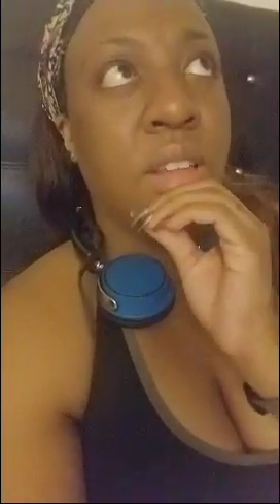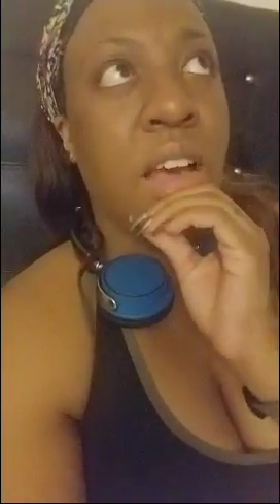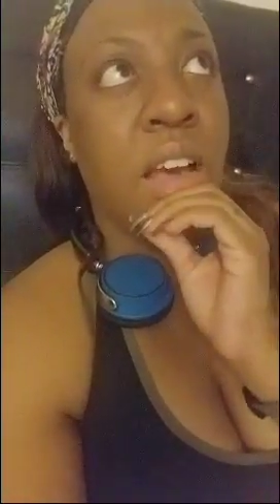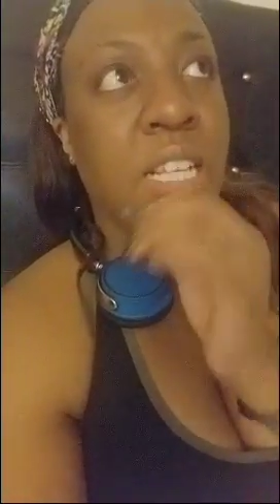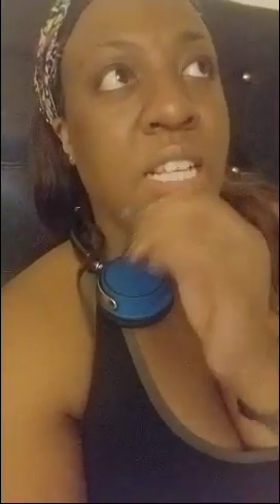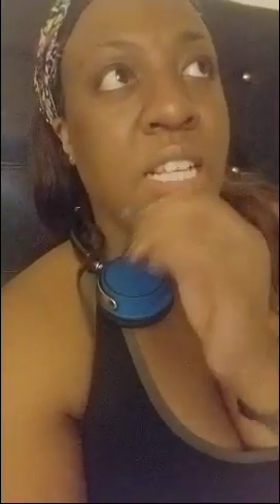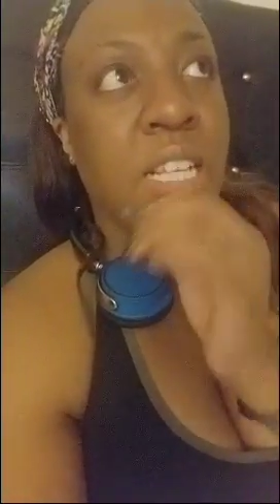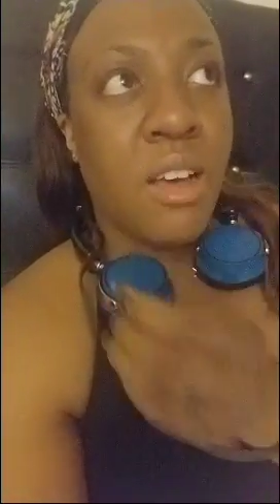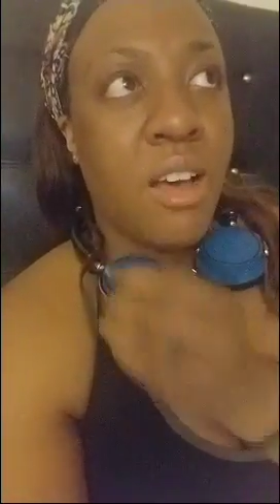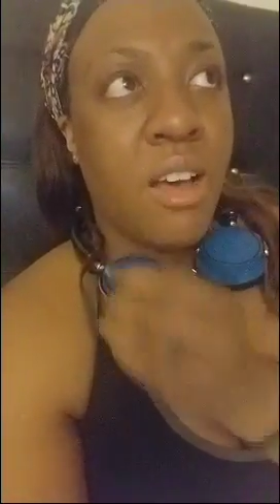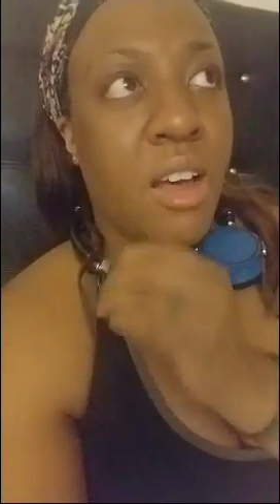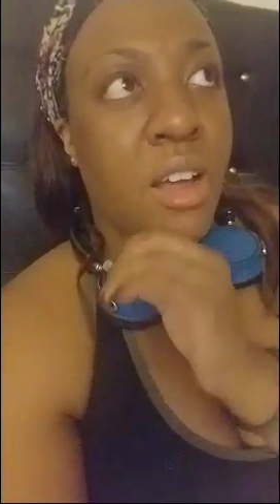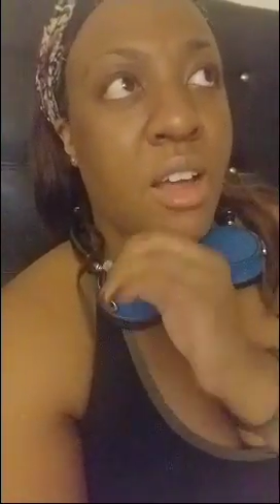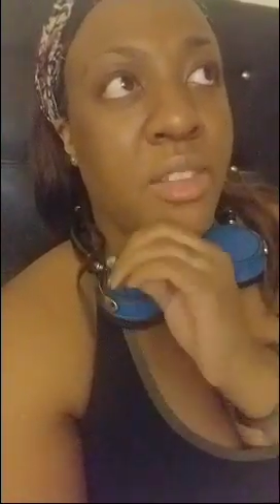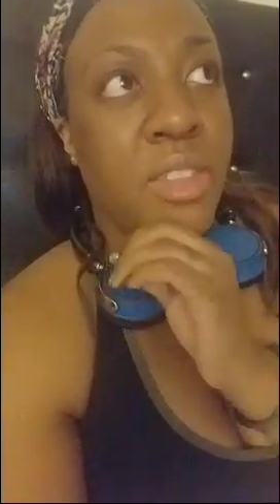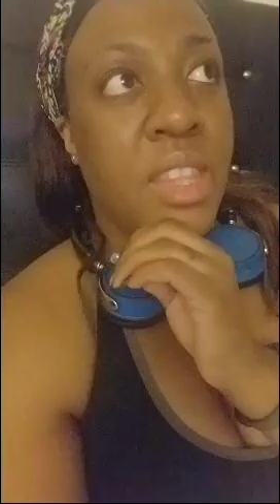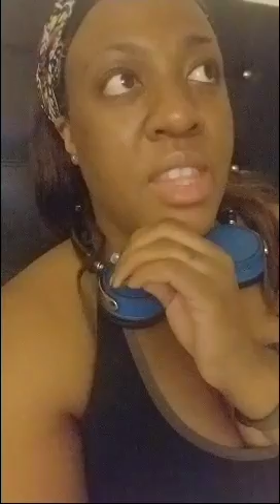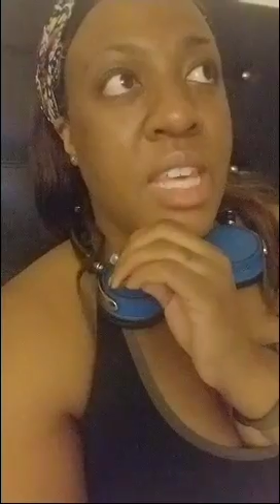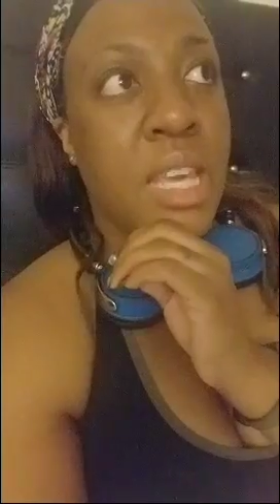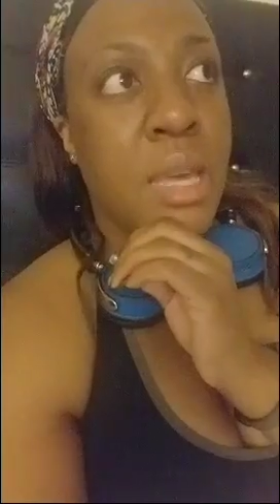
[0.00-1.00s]
I saw
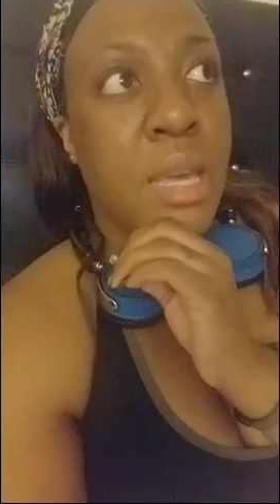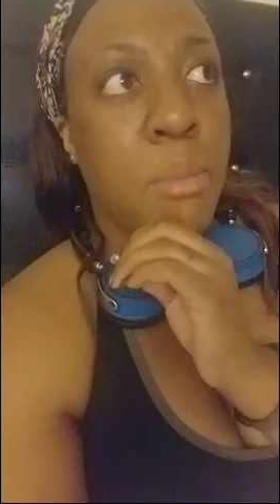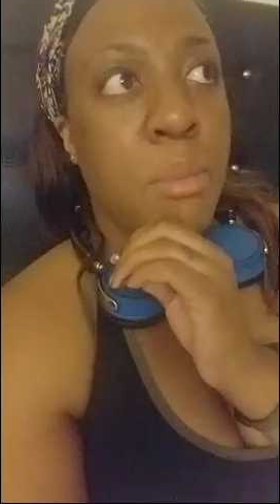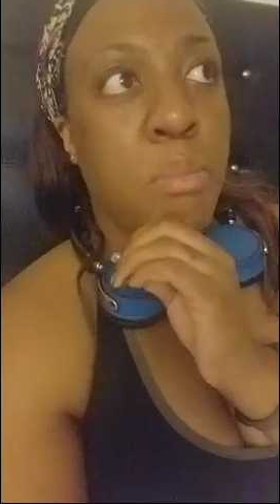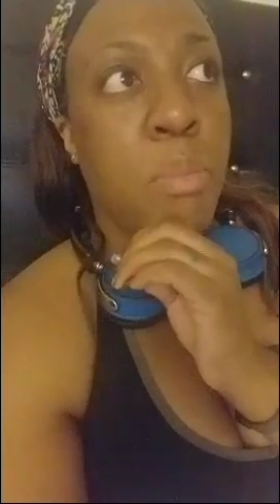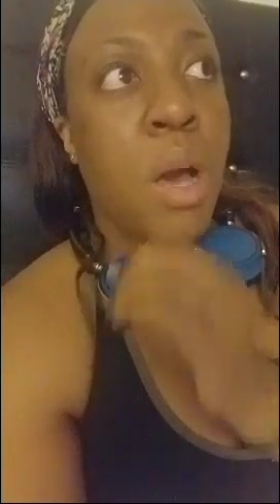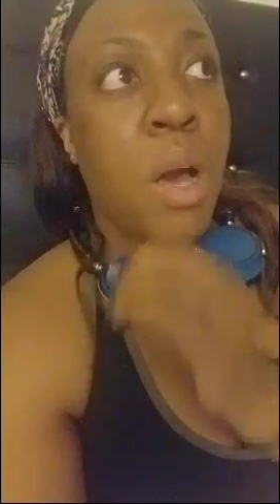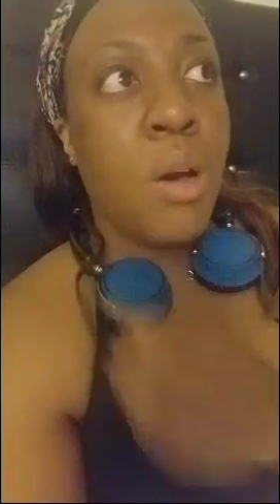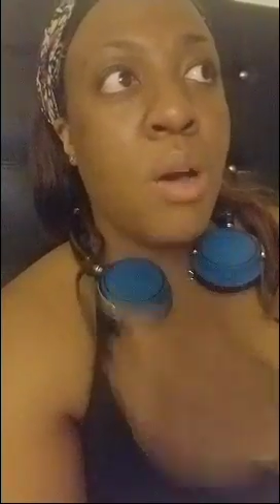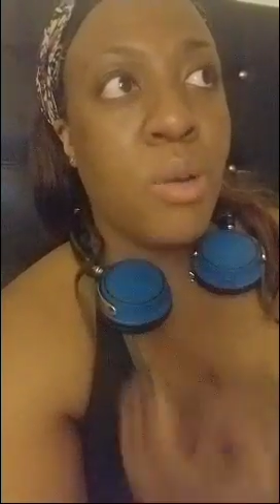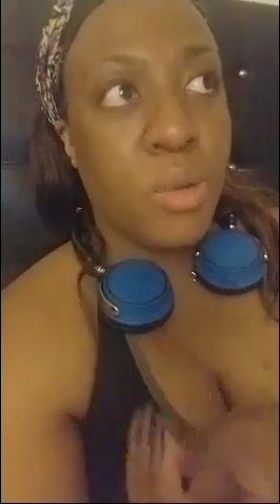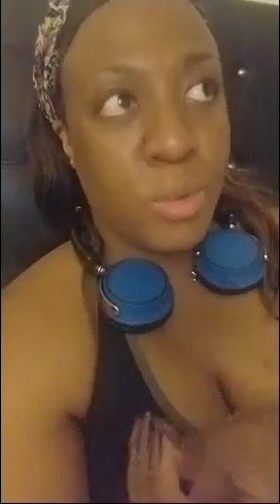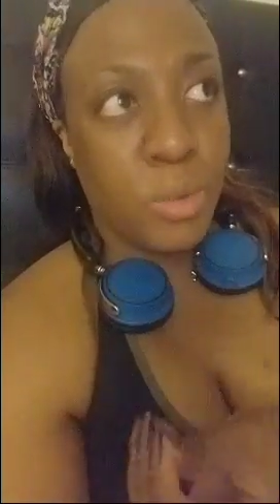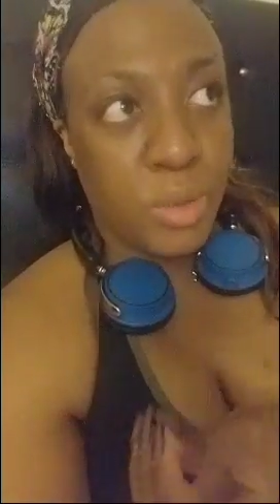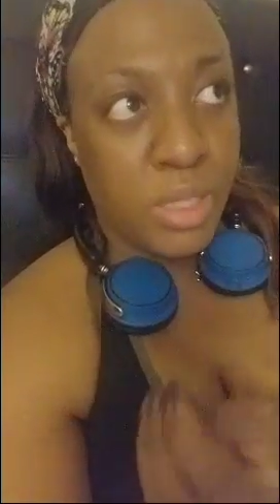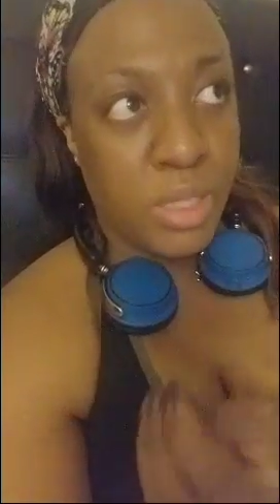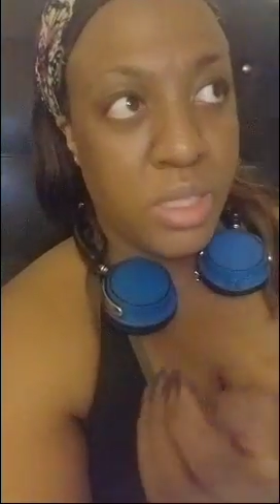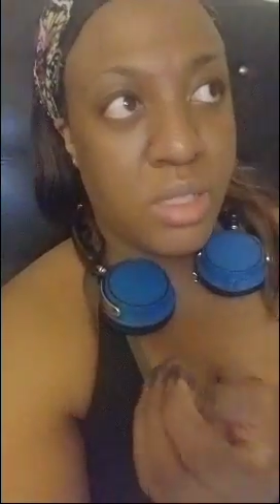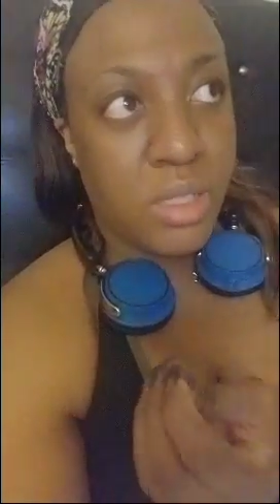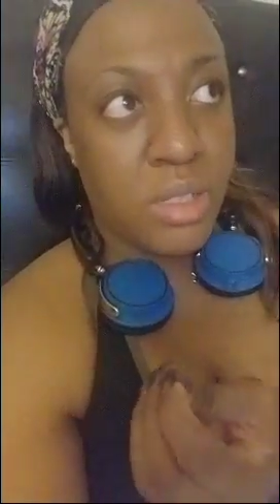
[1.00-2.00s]
the
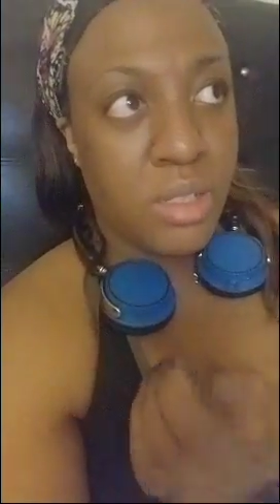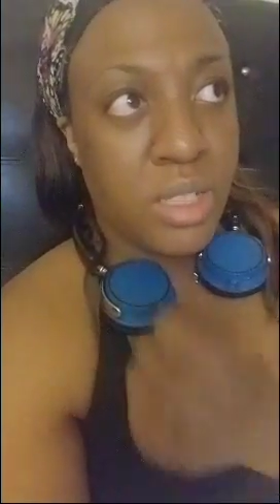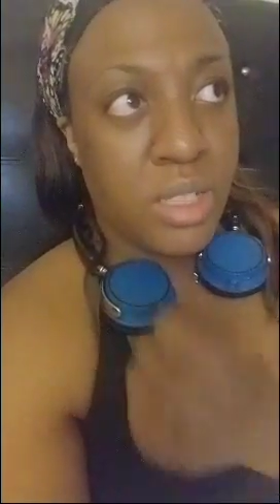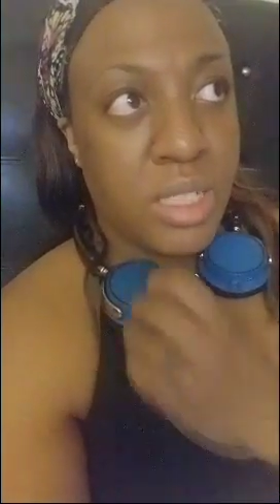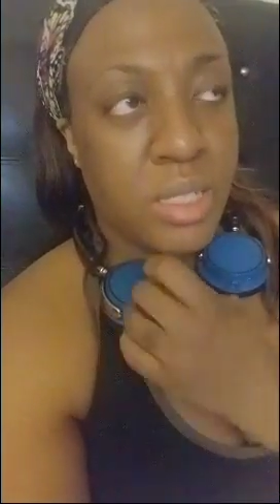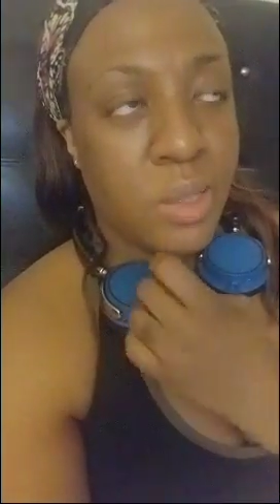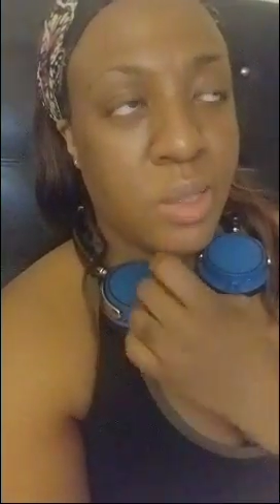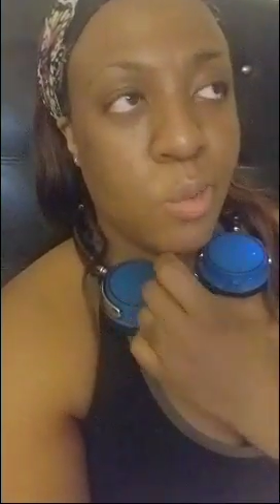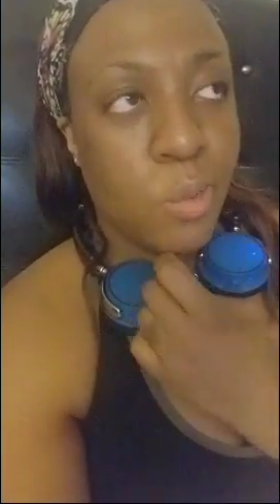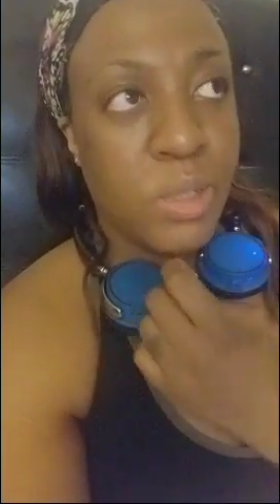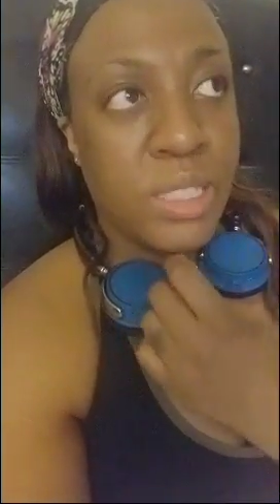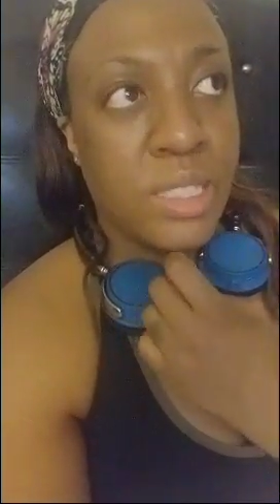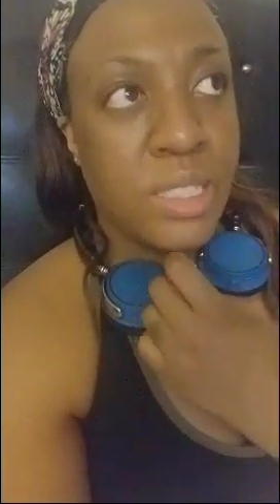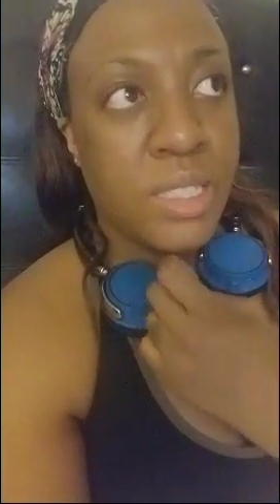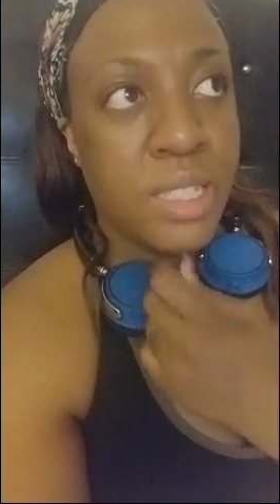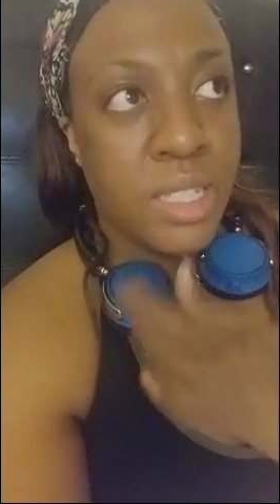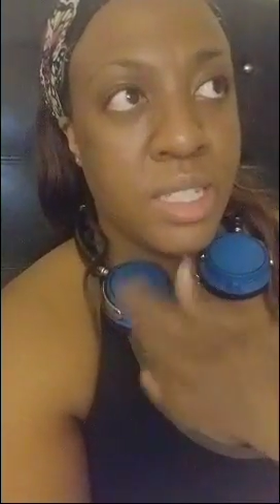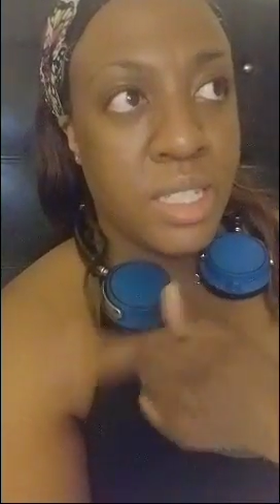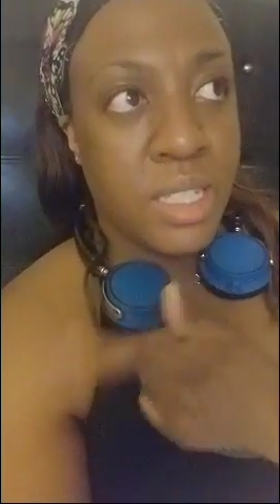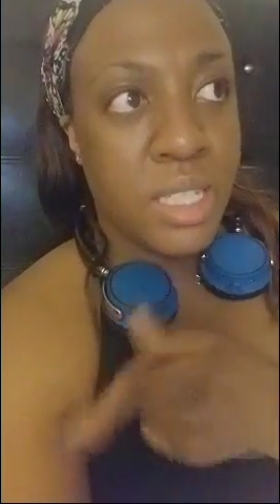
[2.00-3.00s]
post because someone
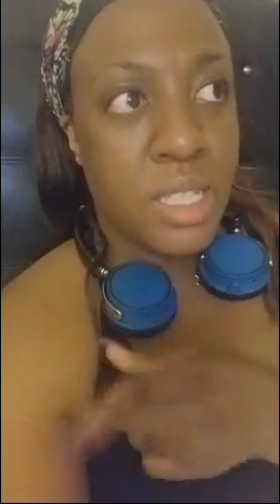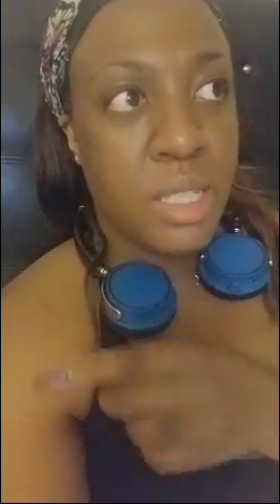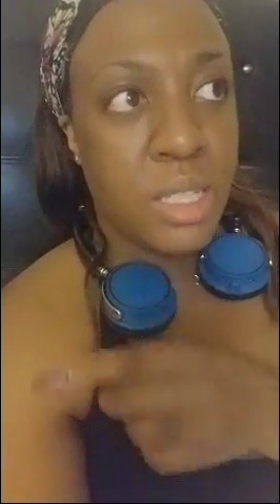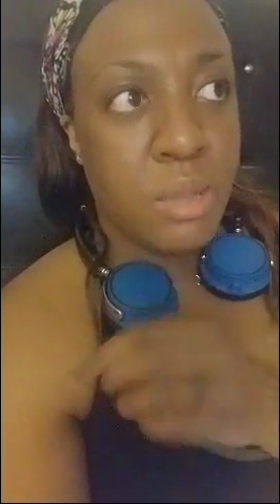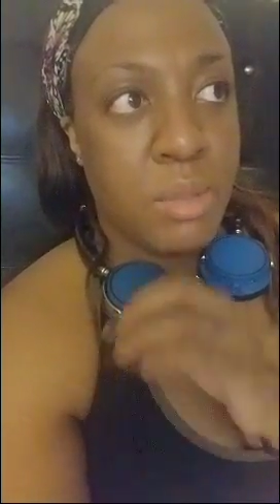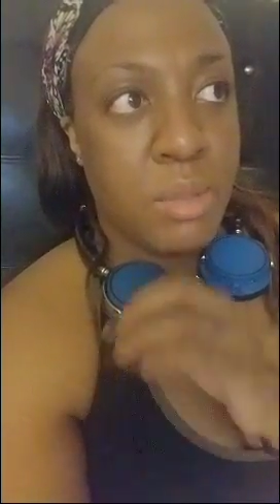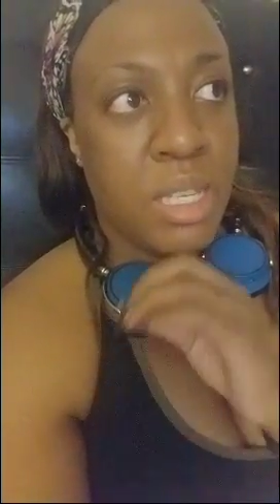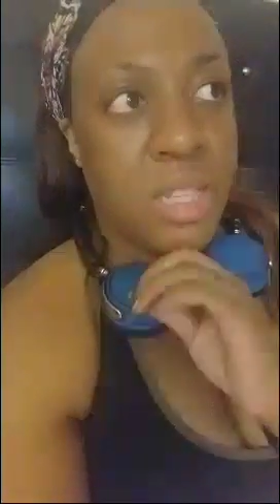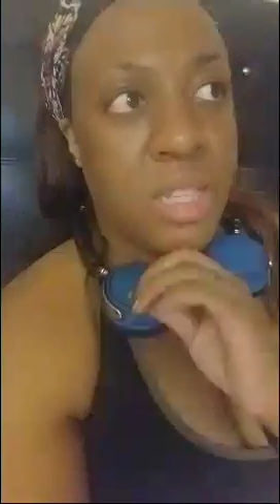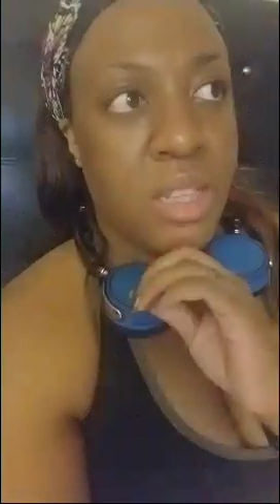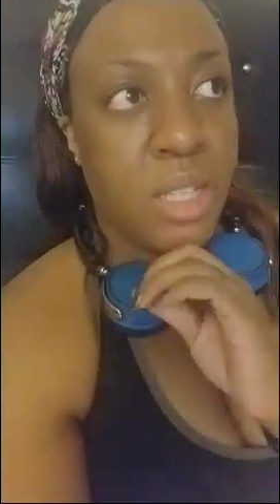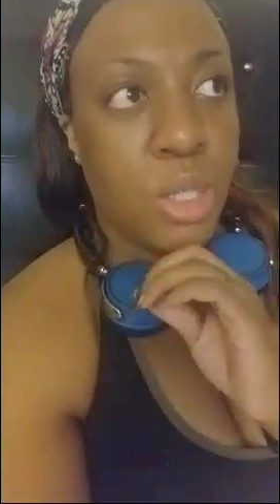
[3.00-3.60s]
sent it to me,